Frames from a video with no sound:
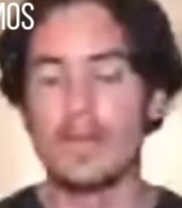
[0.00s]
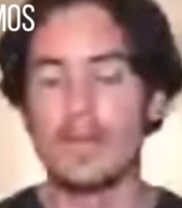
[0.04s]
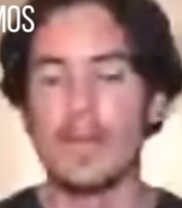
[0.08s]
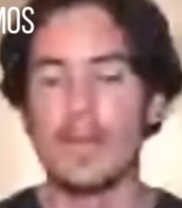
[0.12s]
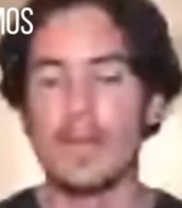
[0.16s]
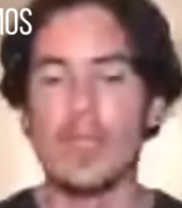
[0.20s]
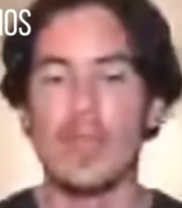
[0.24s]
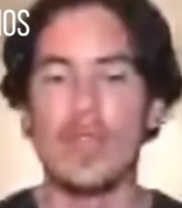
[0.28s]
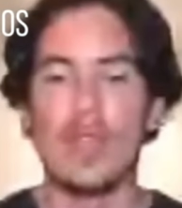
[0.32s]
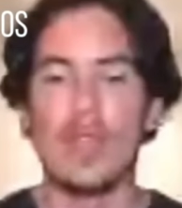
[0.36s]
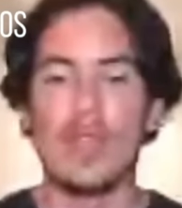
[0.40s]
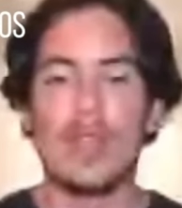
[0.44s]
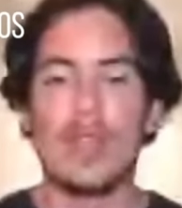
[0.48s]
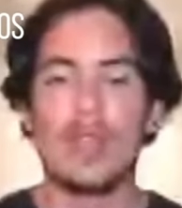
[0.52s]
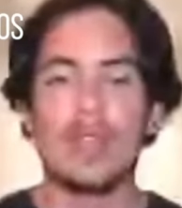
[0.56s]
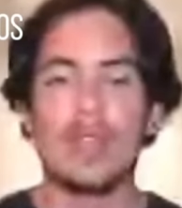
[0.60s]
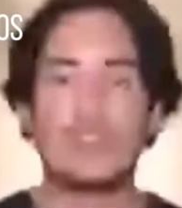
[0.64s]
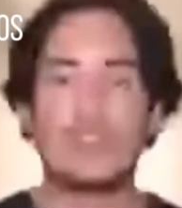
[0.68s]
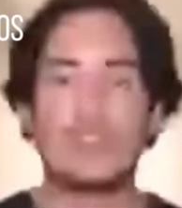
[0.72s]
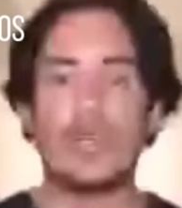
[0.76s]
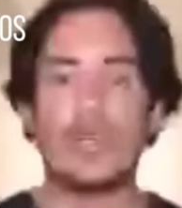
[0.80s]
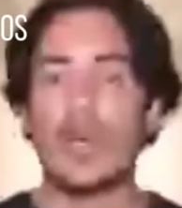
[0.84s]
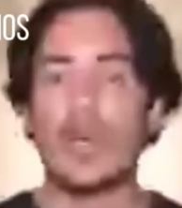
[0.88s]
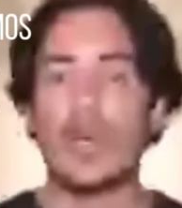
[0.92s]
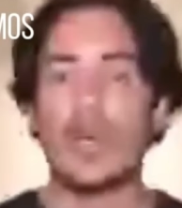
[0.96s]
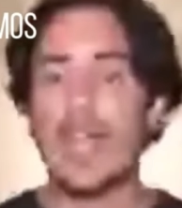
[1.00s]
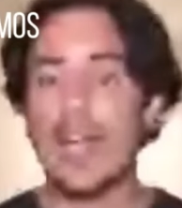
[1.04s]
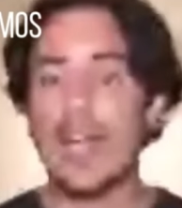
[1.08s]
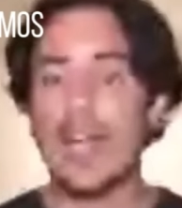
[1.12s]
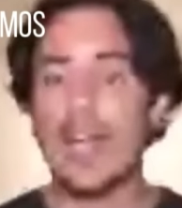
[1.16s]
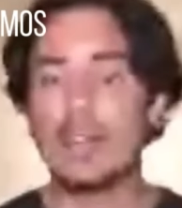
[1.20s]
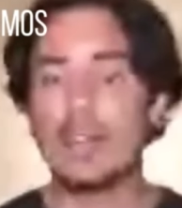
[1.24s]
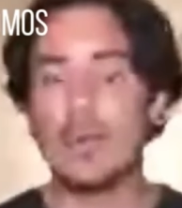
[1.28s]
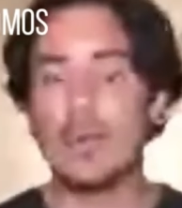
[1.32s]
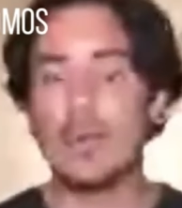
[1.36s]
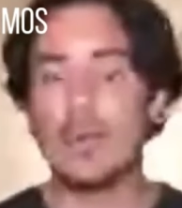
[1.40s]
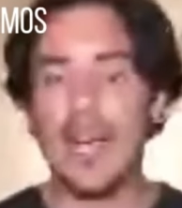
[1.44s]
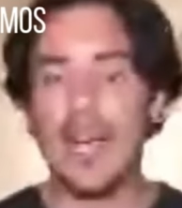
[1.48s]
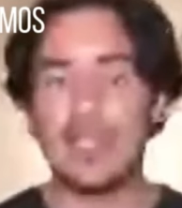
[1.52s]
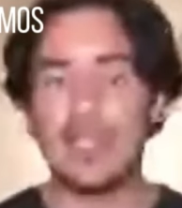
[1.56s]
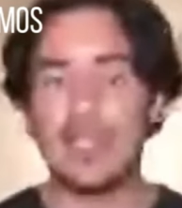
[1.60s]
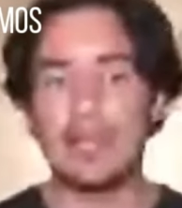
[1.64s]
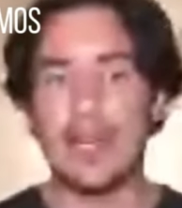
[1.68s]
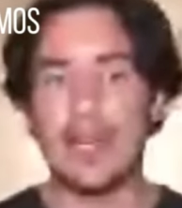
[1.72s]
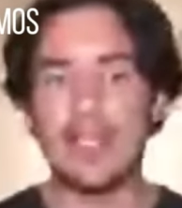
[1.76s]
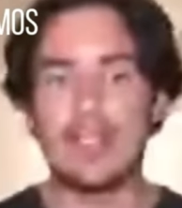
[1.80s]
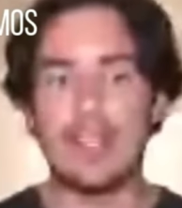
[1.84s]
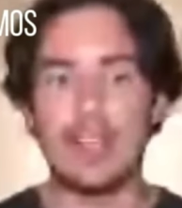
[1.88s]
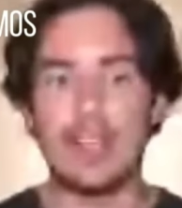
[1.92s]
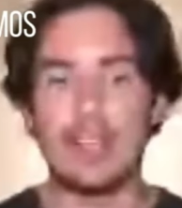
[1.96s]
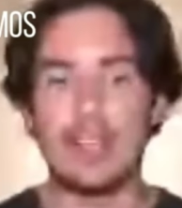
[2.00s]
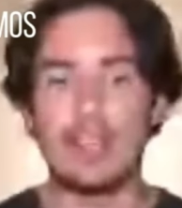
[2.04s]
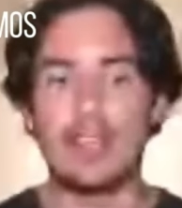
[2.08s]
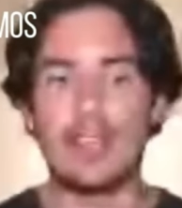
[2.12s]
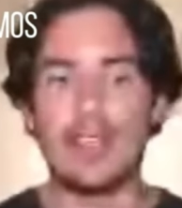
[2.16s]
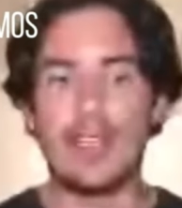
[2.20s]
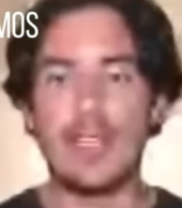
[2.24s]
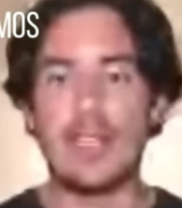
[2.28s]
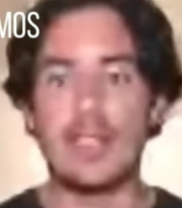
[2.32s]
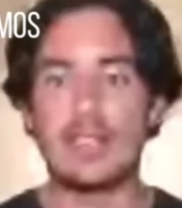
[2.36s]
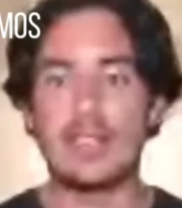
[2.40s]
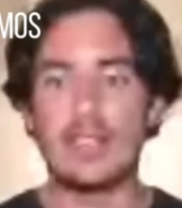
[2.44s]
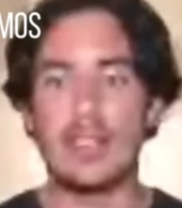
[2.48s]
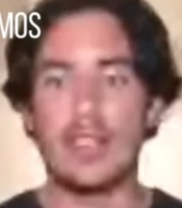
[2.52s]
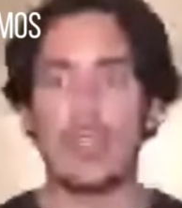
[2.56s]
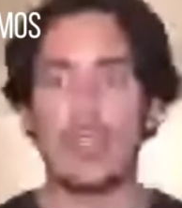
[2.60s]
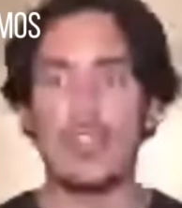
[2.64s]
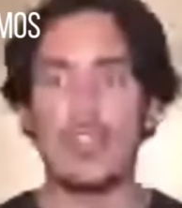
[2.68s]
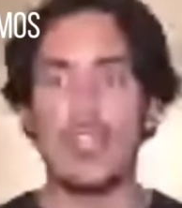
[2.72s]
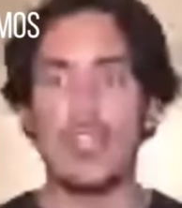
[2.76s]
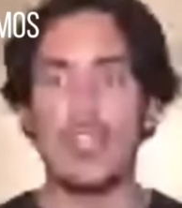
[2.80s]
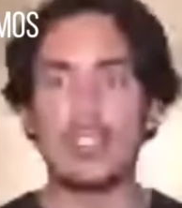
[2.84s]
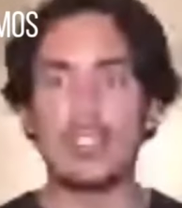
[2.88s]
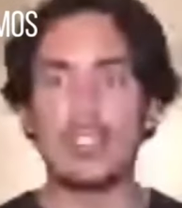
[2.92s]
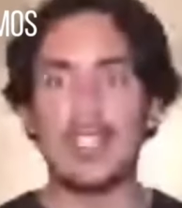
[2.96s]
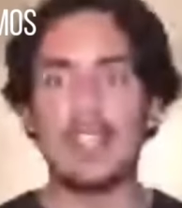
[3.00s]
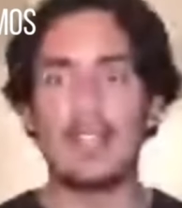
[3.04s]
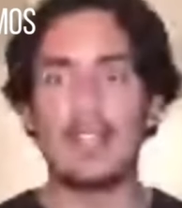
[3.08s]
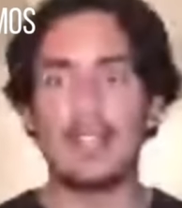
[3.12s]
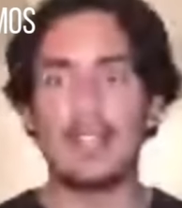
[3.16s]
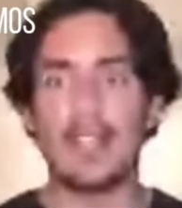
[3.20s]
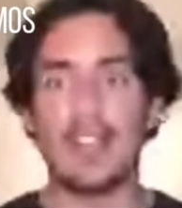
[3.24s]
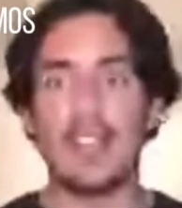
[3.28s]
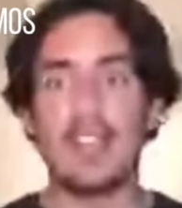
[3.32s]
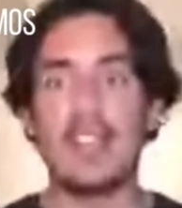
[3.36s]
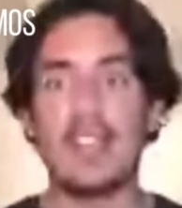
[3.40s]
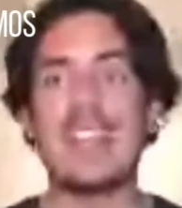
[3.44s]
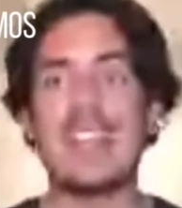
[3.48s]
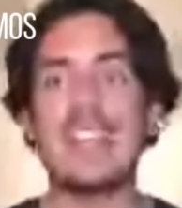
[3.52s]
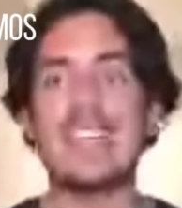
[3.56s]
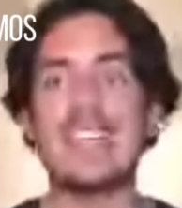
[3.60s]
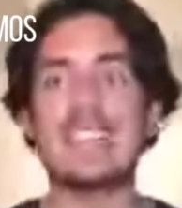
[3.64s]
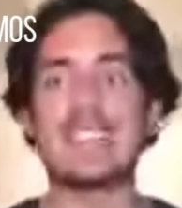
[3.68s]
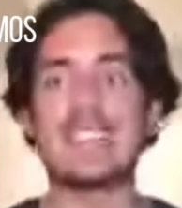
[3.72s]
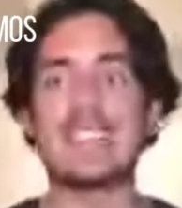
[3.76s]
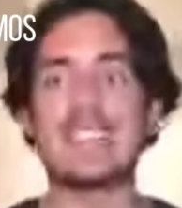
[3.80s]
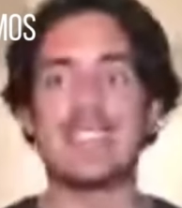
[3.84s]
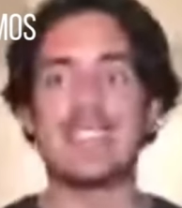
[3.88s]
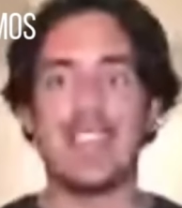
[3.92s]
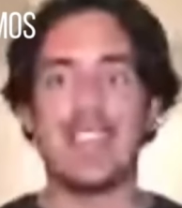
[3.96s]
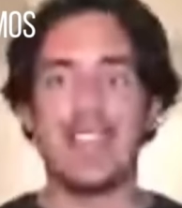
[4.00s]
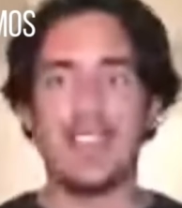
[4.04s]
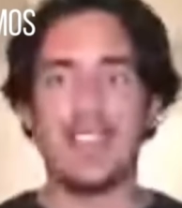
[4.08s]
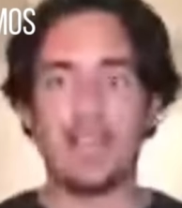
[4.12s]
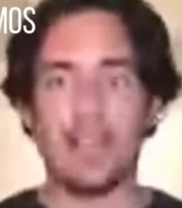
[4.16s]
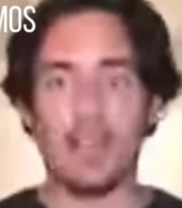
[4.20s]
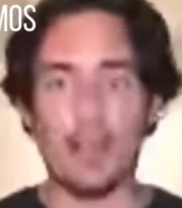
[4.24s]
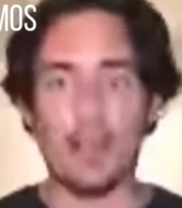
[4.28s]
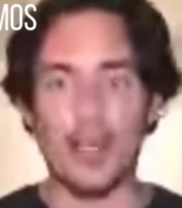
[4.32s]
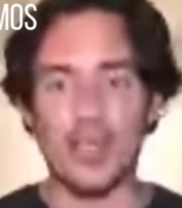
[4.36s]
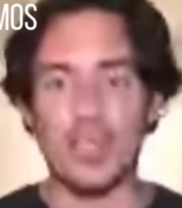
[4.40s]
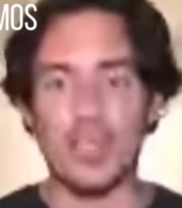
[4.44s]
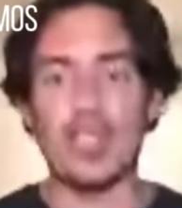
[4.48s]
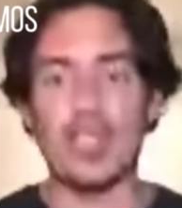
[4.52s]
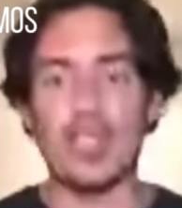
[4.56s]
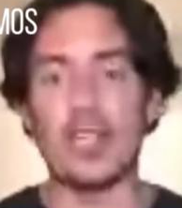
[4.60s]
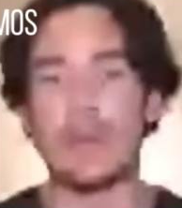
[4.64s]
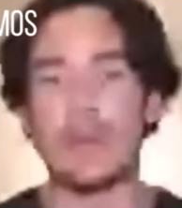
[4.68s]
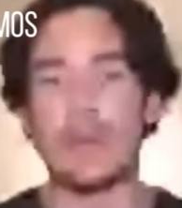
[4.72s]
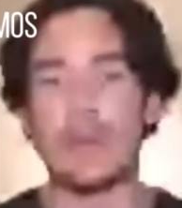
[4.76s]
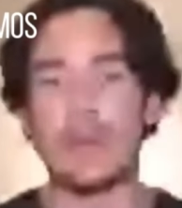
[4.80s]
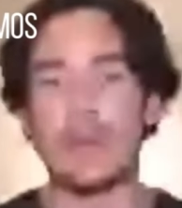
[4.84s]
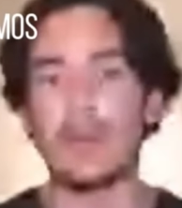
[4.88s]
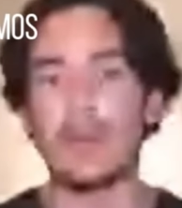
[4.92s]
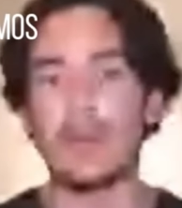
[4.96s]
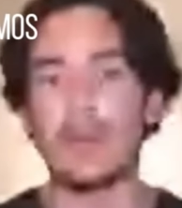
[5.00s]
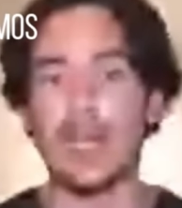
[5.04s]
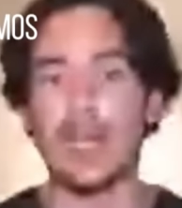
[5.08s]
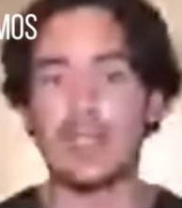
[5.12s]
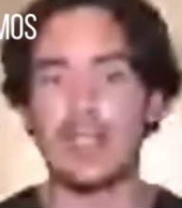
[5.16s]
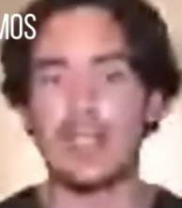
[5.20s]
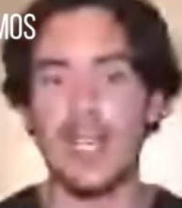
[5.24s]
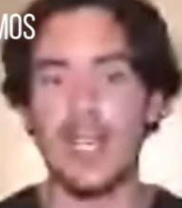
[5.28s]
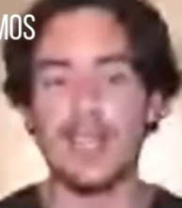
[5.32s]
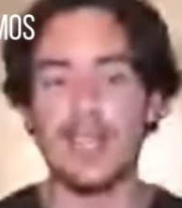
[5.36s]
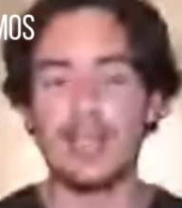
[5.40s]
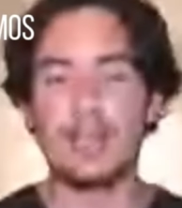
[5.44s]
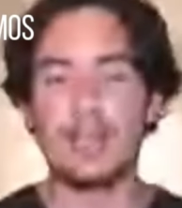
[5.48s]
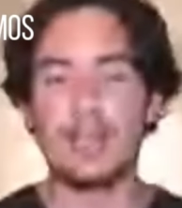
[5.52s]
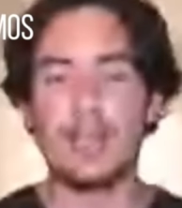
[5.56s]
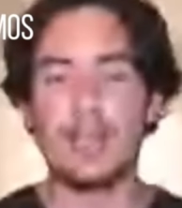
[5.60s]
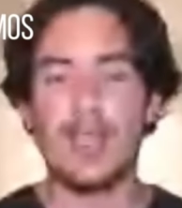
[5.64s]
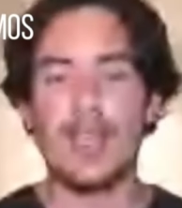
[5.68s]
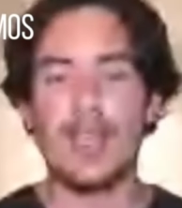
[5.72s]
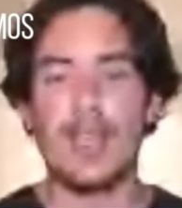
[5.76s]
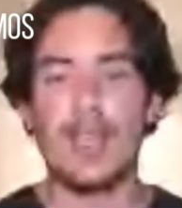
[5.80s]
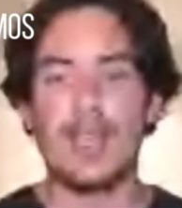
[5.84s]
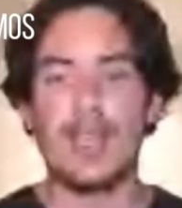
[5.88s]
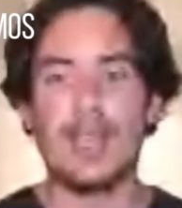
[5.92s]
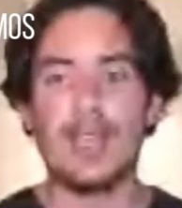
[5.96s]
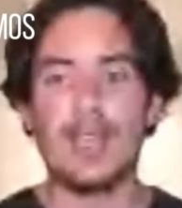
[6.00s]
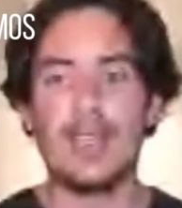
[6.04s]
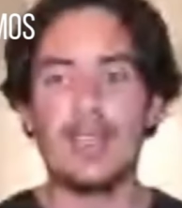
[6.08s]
So what I have to ask myself is not if this information that comes from the outside is